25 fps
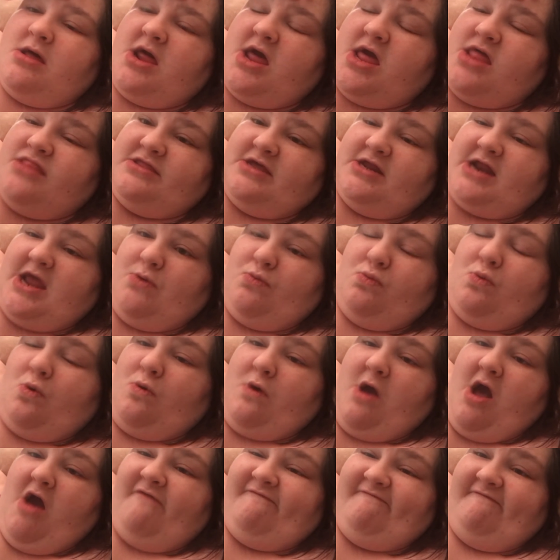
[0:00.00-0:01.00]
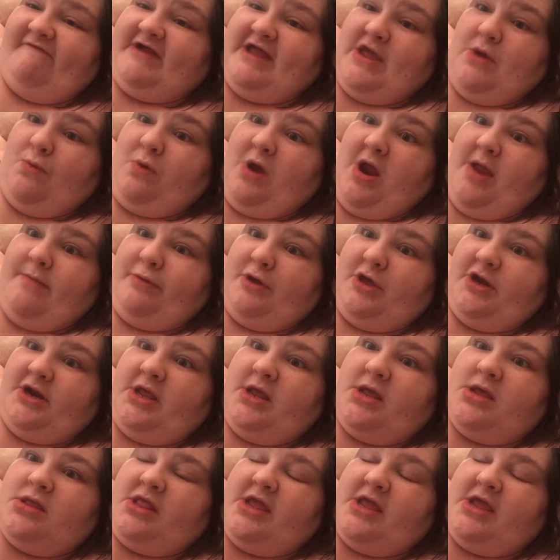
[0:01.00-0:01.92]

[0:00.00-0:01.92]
And then I'll forget where I put it.